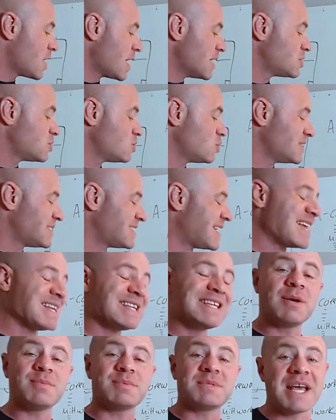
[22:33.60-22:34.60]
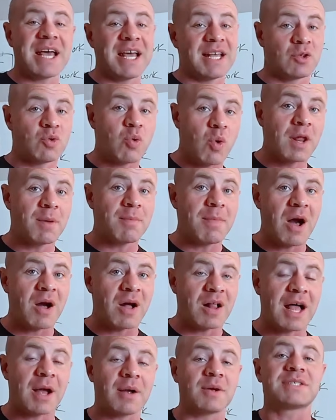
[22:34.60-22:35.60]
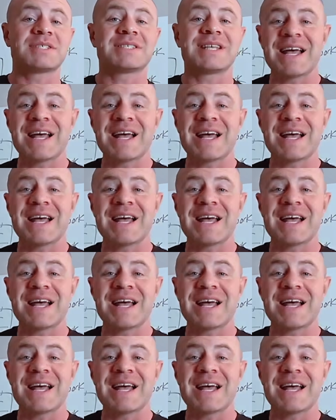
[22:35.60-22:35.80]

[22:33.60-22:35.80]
you guys are doing 10 dips and 20 mountain climbers.